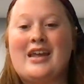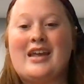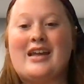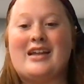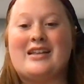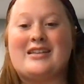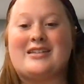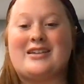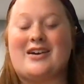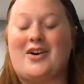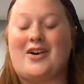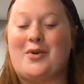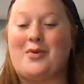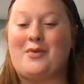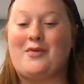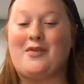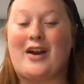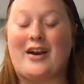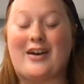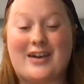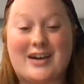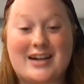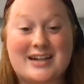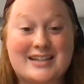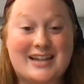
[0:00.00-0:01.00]
And so I'm
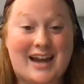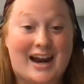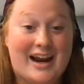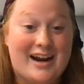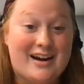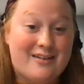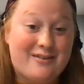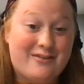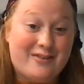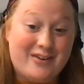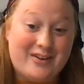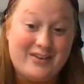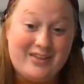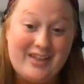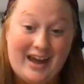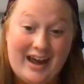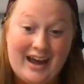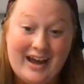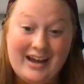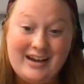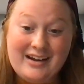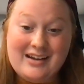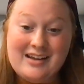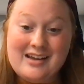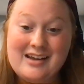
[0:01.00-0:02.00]
very excited for
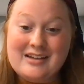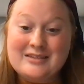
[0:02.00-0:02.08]
that.